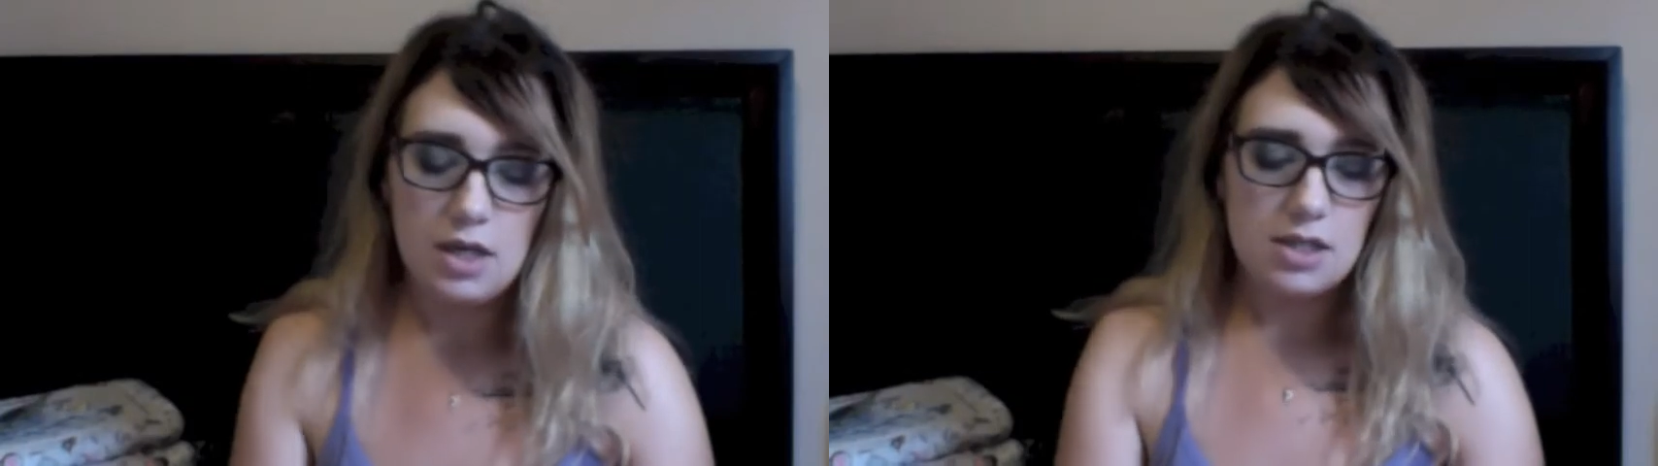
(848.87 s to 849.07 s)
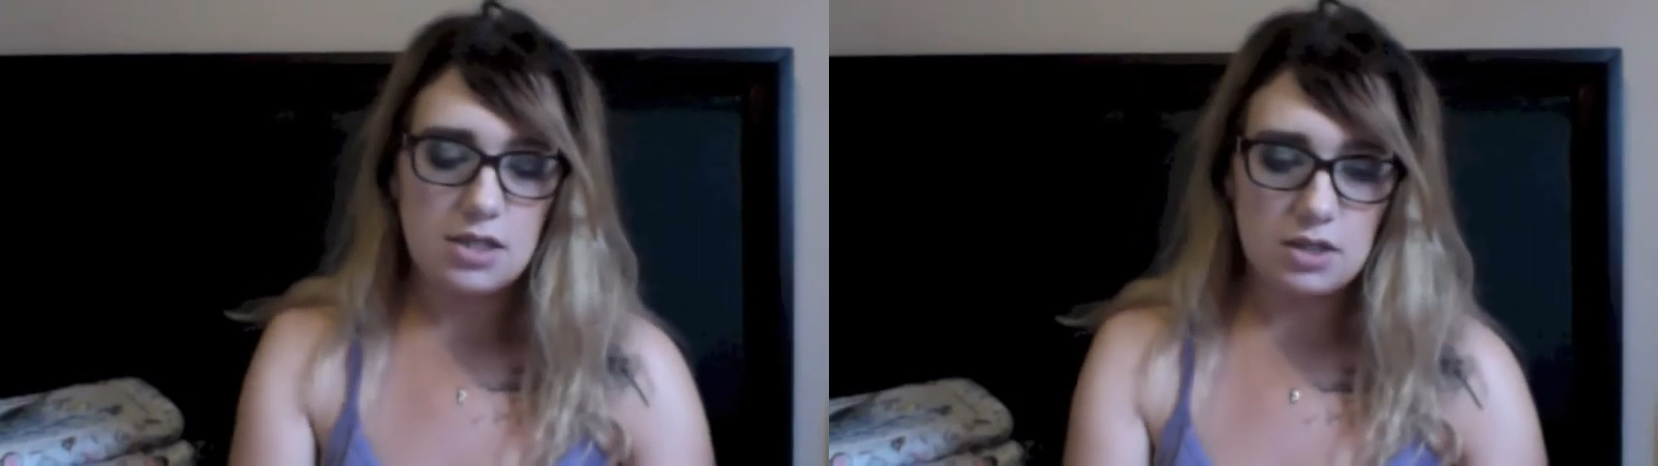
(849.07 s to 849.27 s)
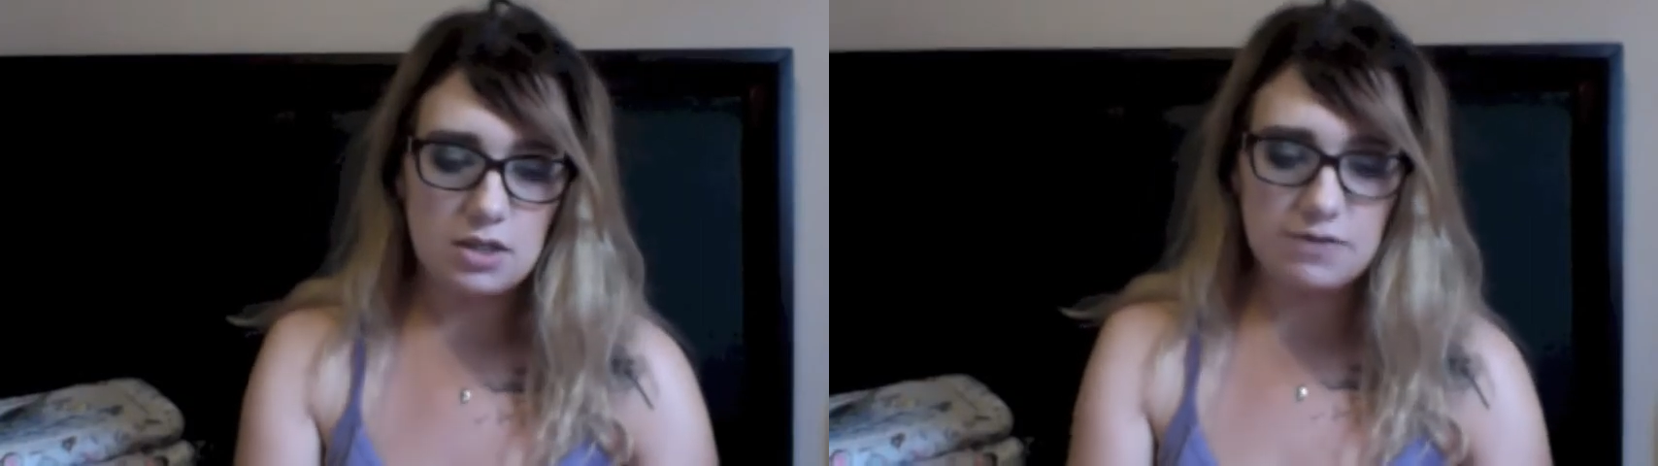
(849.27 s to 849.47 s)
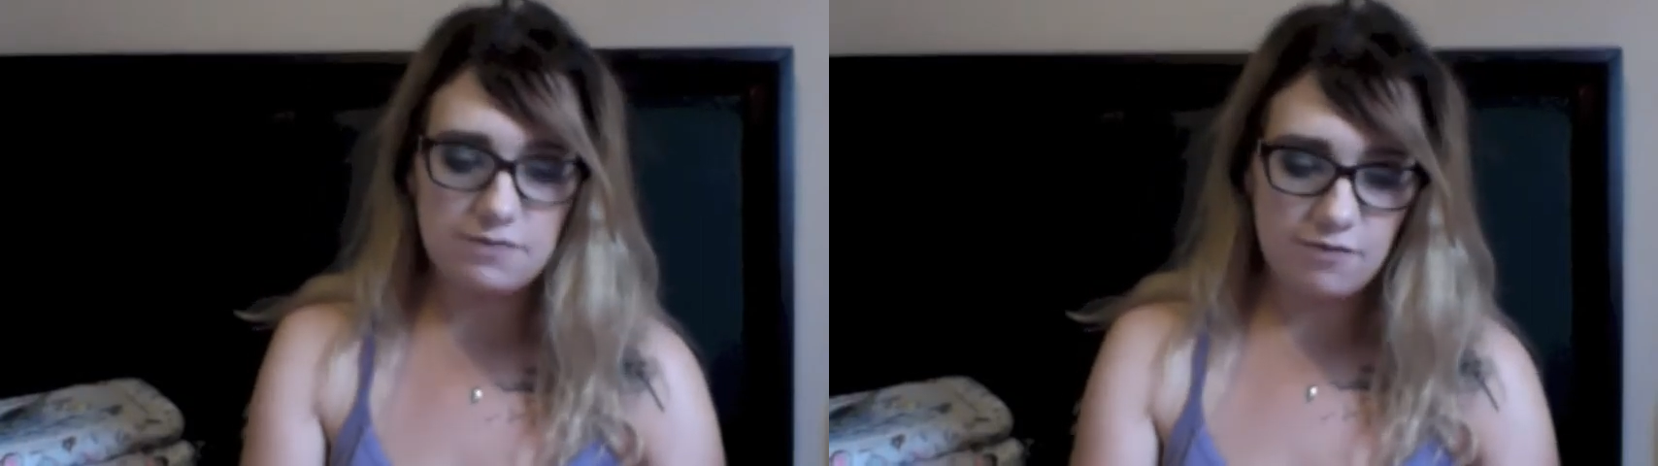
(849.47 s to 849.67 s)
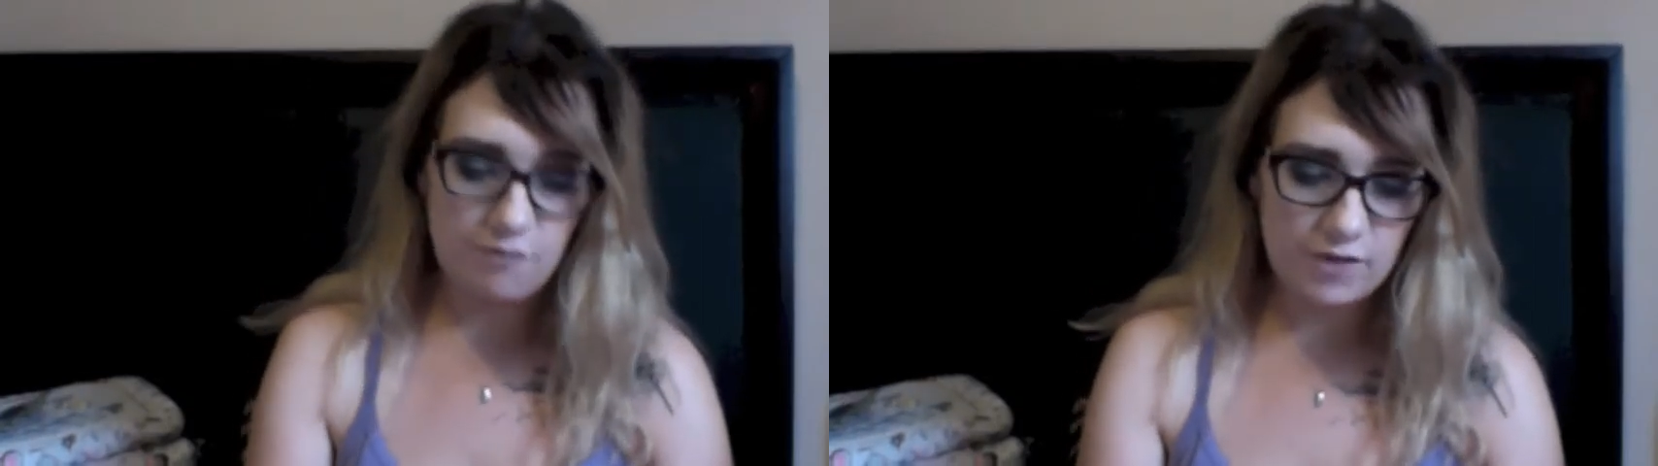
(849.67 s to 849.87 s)
So the
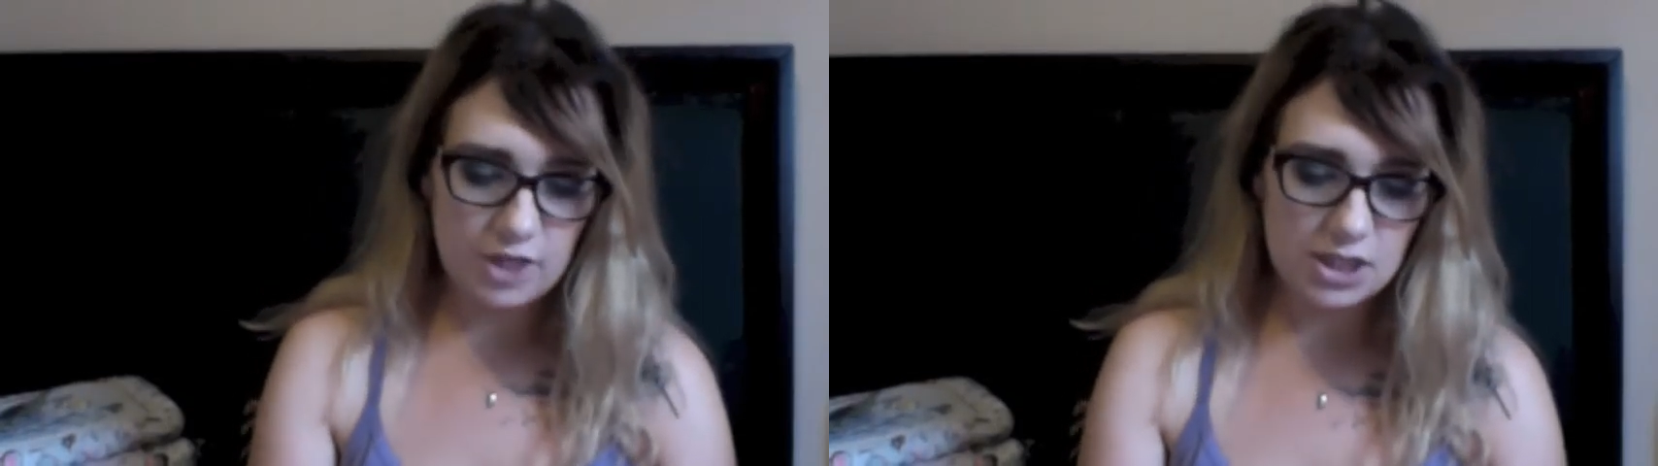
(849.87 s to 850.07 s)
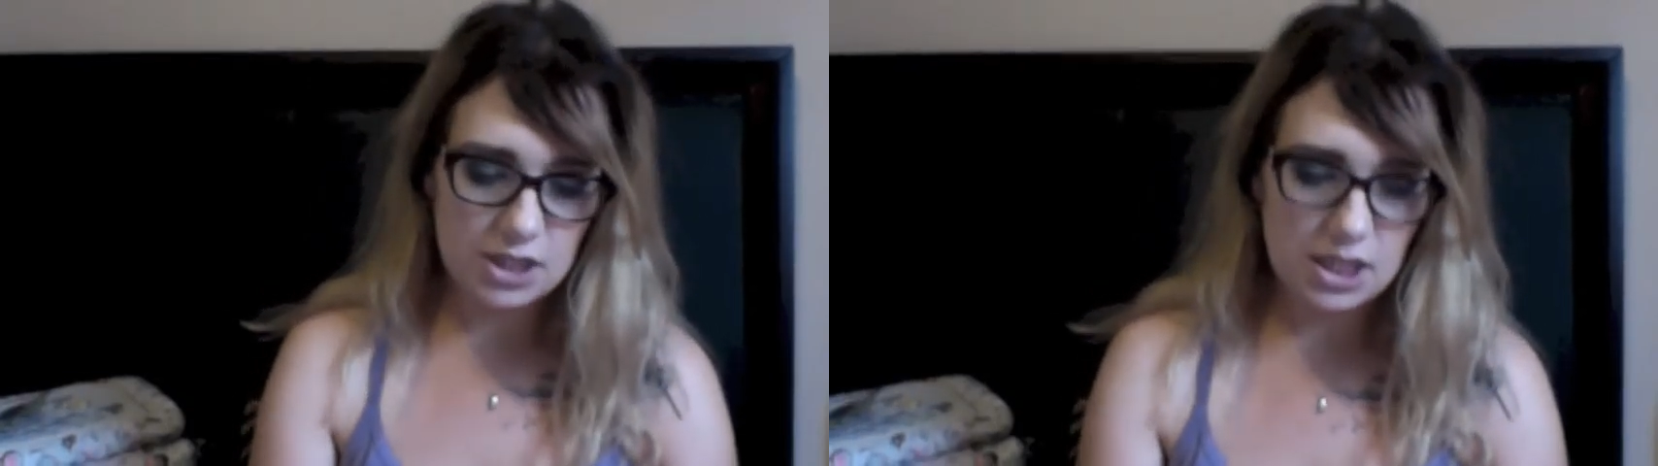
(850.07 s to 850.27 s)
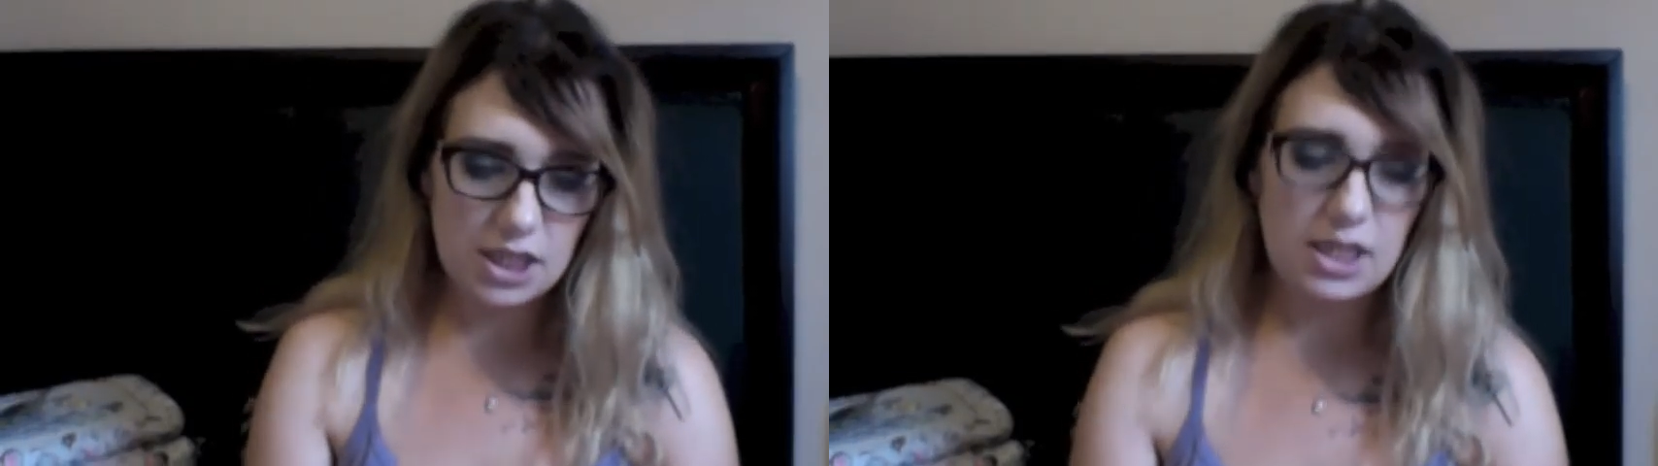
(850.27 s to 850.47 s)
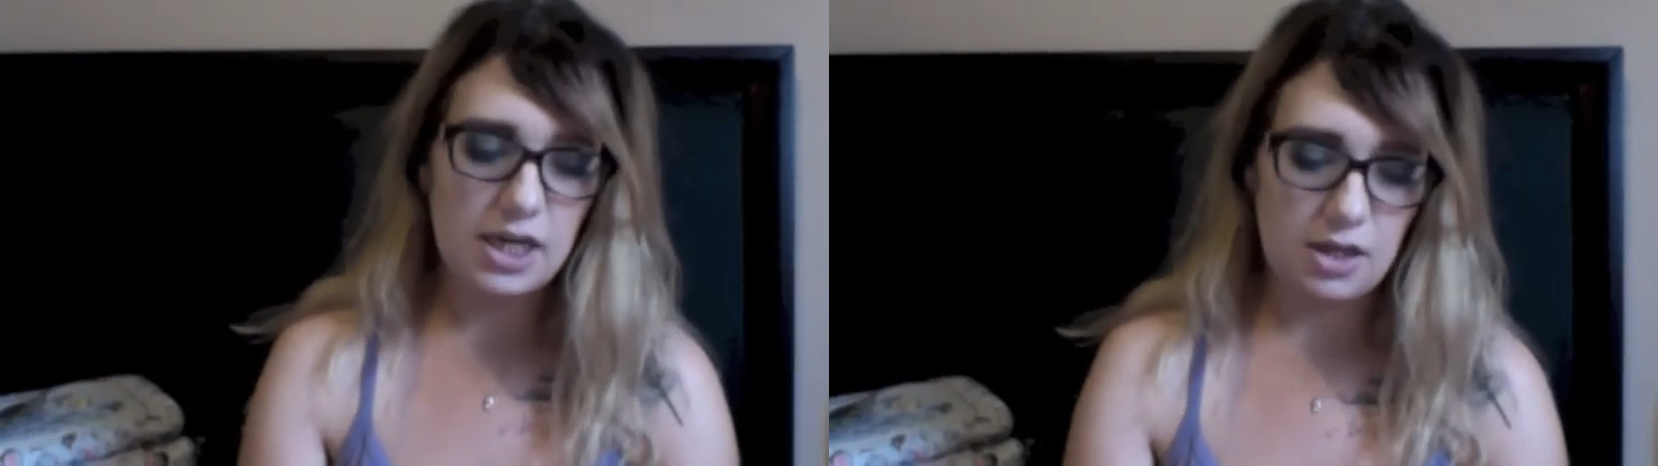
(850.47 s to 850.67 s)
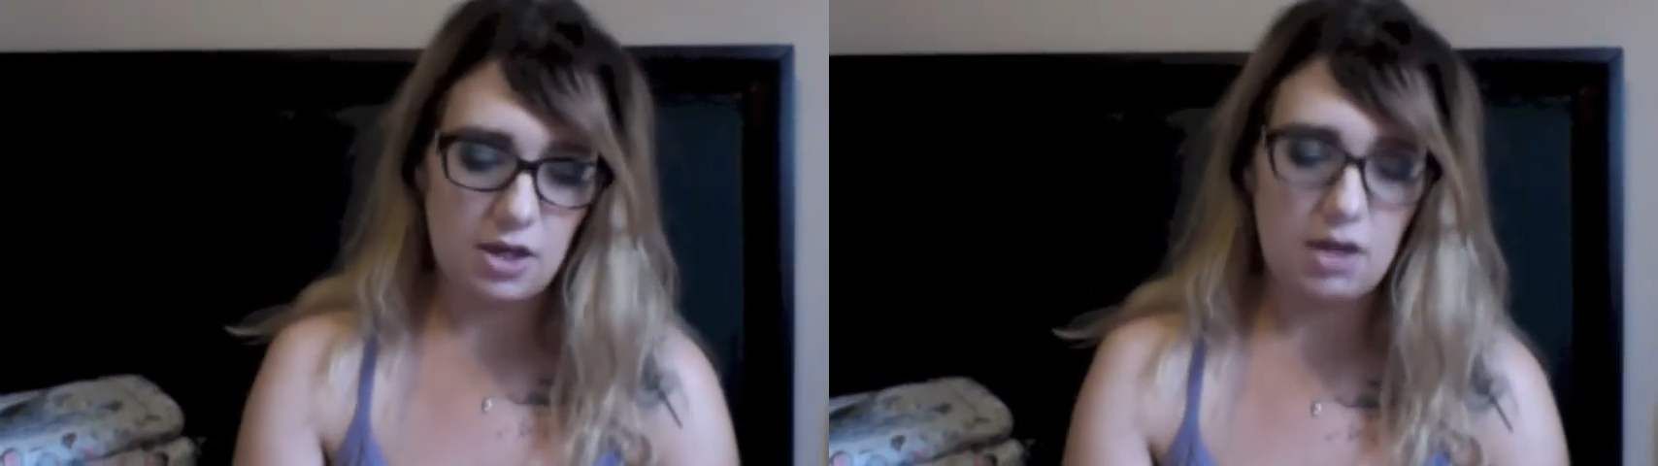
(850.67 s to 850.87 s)
first thing that I
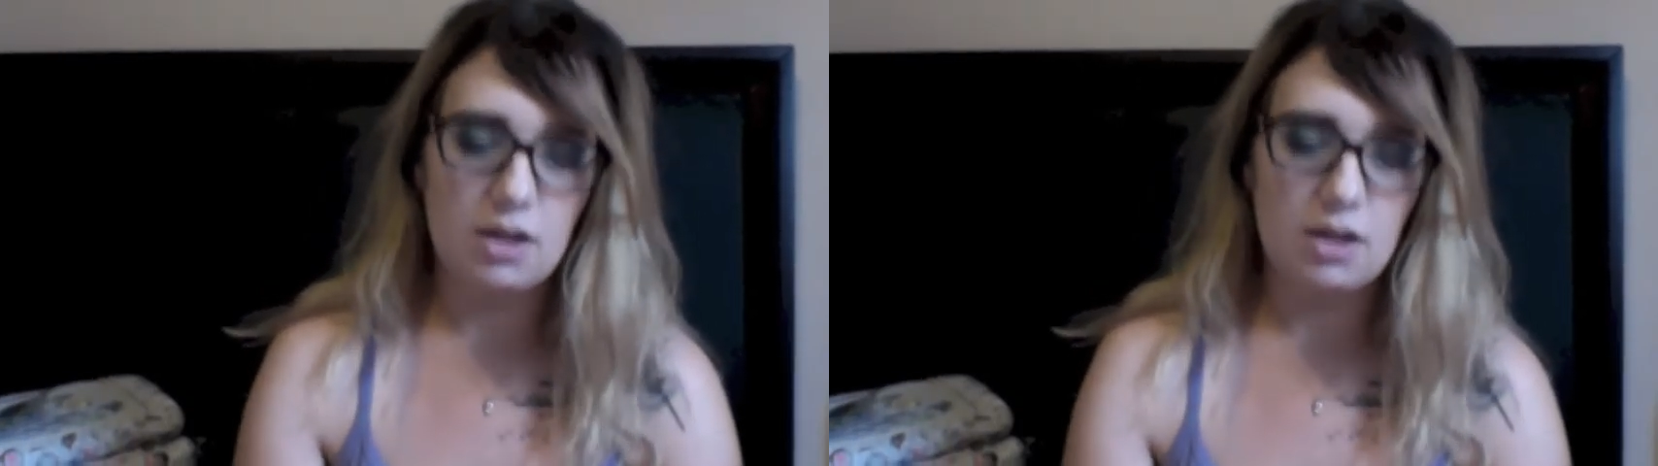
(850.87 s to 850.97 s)
got